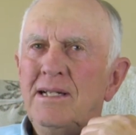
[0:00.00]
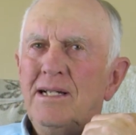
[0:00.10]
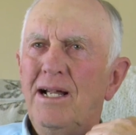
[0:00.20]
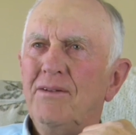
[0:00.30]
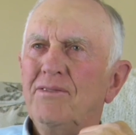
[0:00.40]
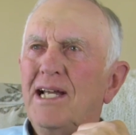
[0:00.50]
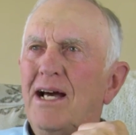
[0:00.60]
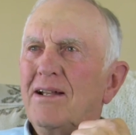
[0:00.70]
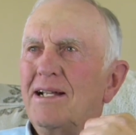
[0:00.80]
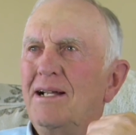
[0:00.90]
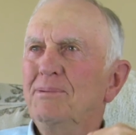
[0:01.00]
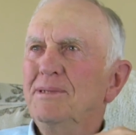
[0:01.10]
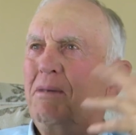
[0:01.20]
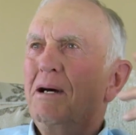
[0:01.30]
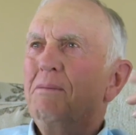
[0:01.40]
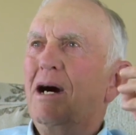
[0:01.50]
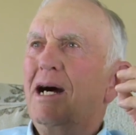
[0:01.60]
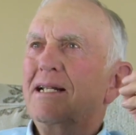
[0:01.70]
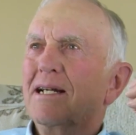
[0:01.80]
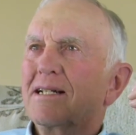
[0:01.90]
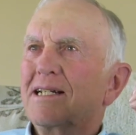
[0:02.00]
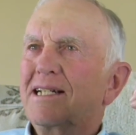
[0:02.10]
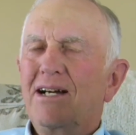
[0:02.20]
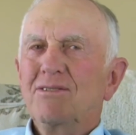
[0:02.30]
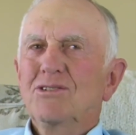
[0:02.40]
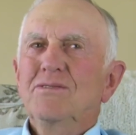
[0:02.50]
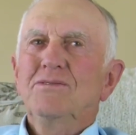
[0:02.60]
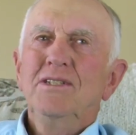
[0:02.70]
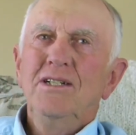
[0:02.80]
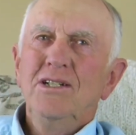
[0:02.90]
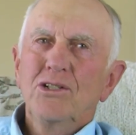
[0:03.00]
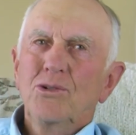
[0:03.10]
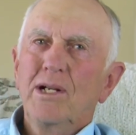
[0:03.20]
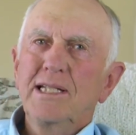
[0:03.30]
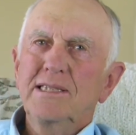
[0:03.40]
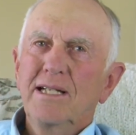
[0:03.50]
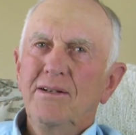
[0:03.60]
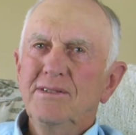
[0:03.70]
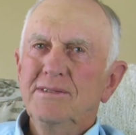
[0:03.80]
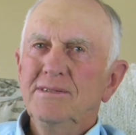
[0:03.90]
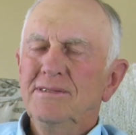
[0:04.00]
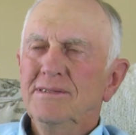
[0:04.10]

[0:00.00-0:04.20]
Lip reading: I've counted up in my mind, I could count 27